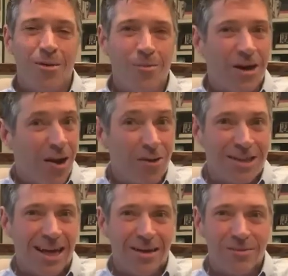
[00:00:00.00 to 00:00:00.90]
But other
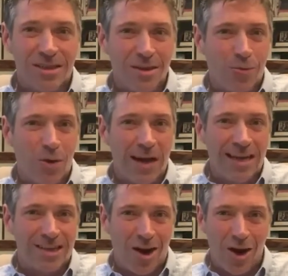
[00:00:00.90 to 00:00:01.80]
times the
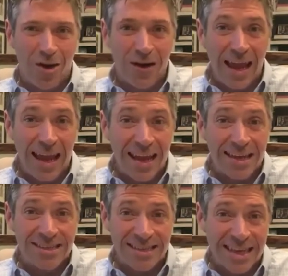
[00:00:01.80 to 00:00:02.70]
parades are a
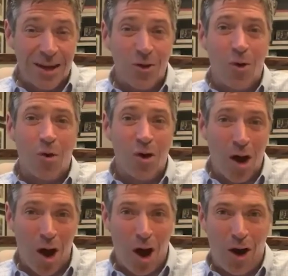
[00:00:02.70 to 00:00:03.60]
single
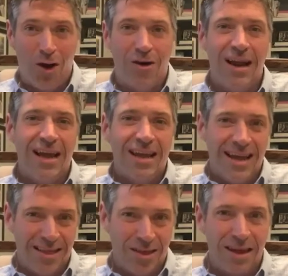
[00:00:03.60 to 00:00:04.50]
car
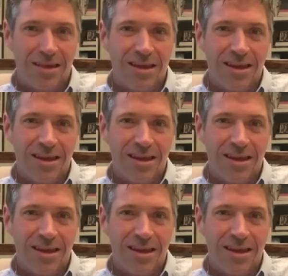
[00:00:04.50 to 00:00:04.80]
in length.